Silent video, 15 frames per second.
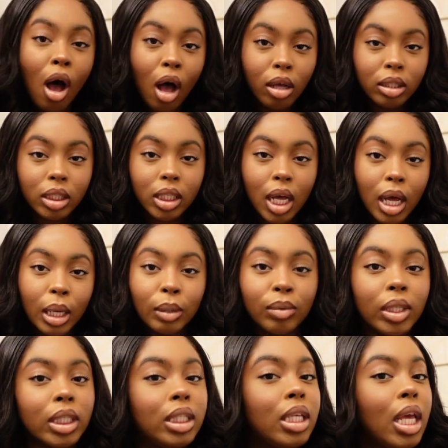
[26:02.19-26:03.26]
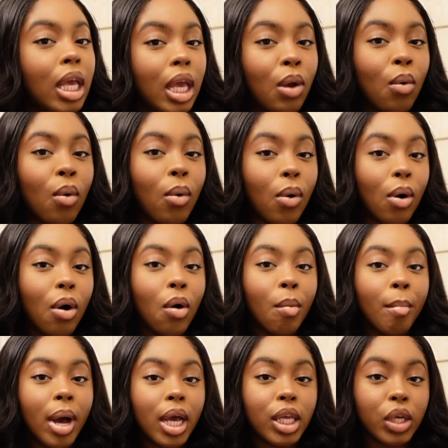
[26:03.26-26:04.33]
Also, the tea on
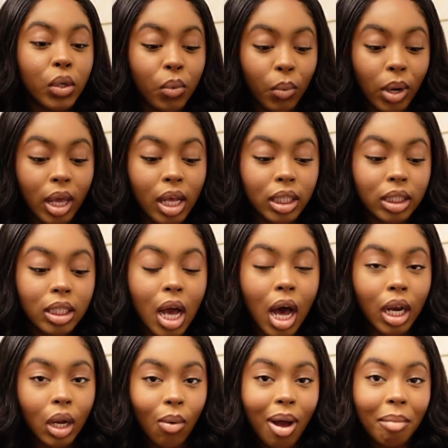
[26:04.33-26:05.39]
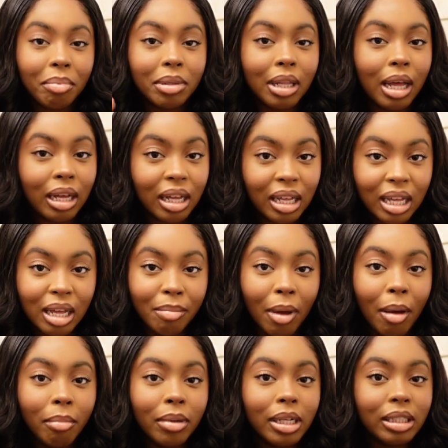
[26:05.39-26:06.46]
all my eunuchs. Y'all know I pluck them,
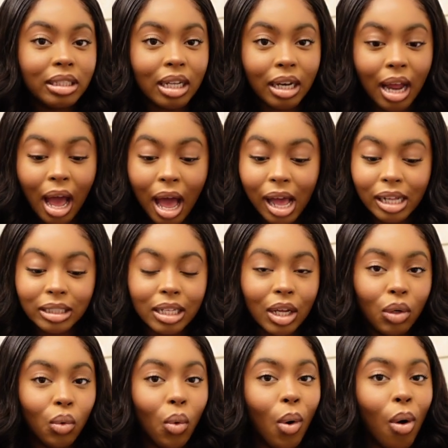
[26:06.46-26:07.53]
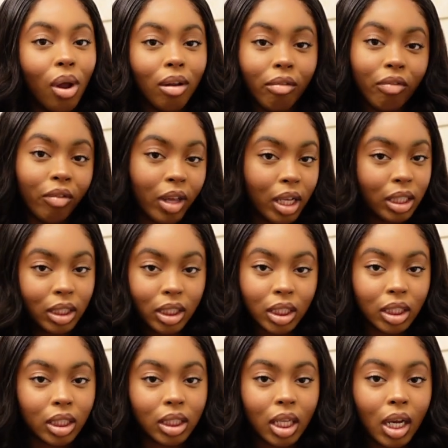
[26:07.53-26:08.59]
I bleach the knots, I do all the
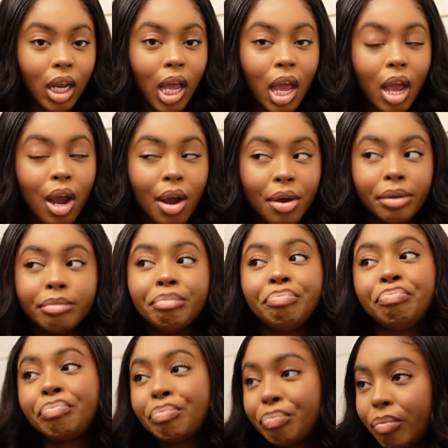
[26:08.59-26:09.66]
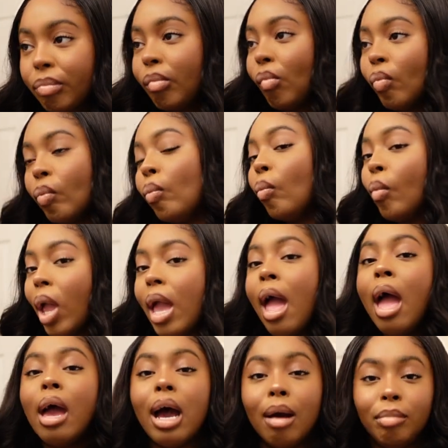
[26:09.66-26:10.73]
fixings to the hair.
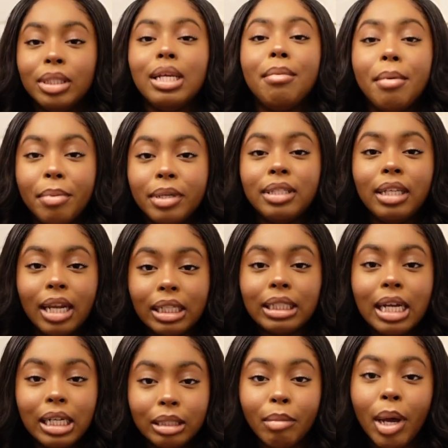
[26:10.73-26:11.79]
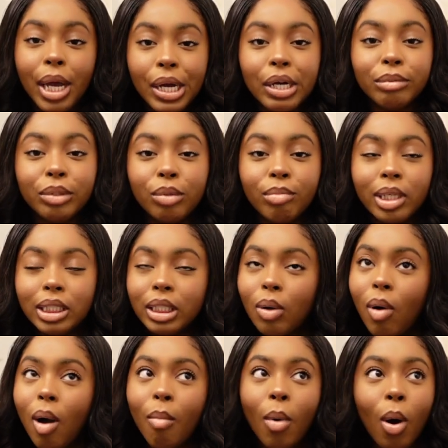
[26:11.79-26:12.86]
I'm the type of person that changes my hair up too much,
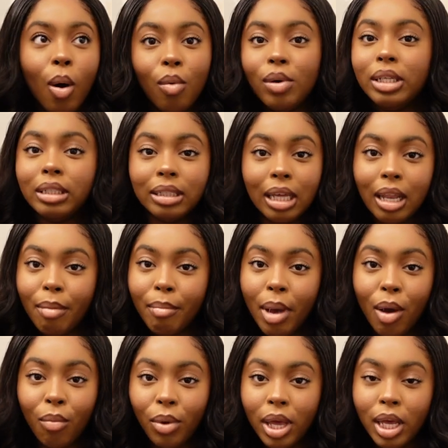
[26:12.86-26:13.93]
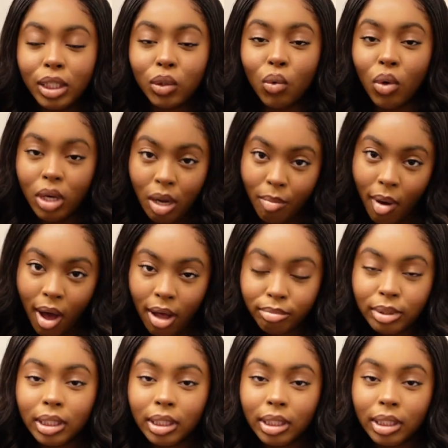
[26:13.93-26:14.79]
so I'm always selling my wigs on Depop.